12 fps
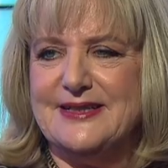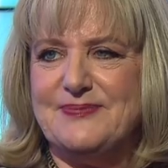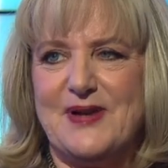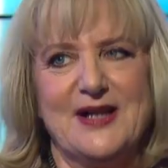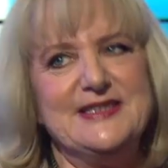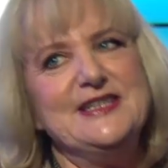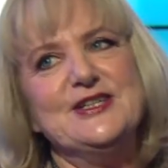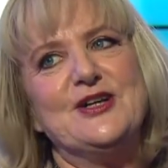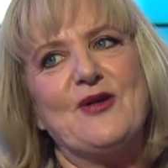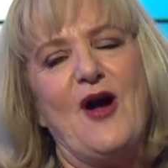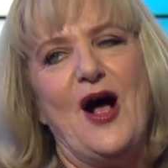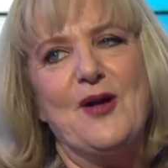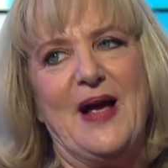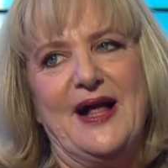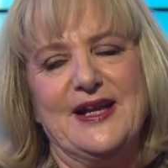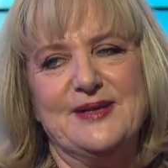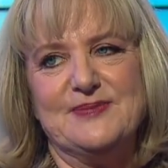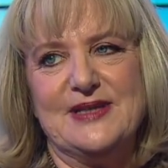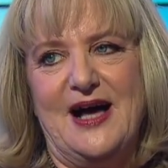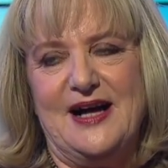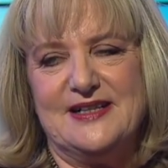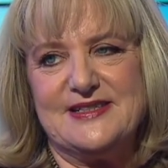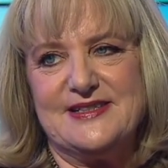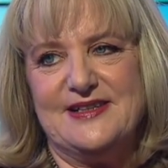But I didn't cry about him
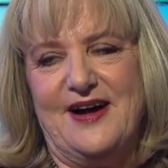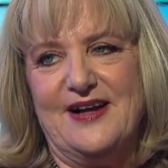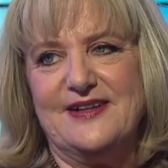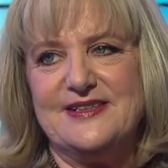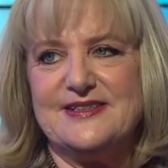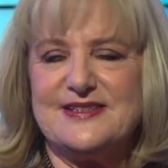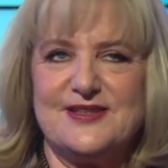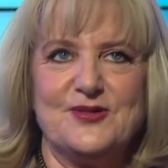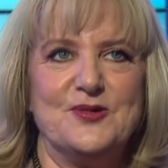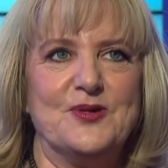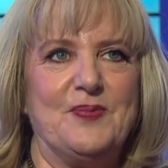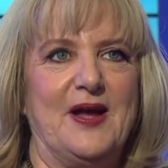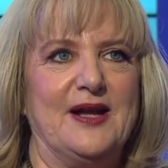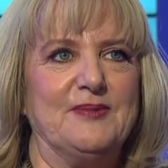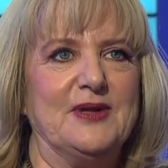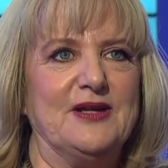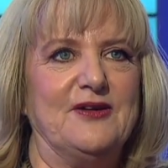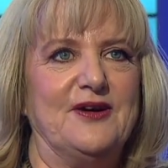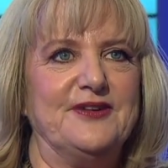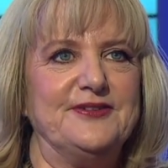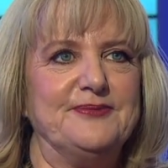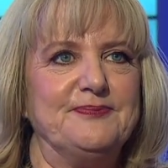last night. I just thought about him a lot.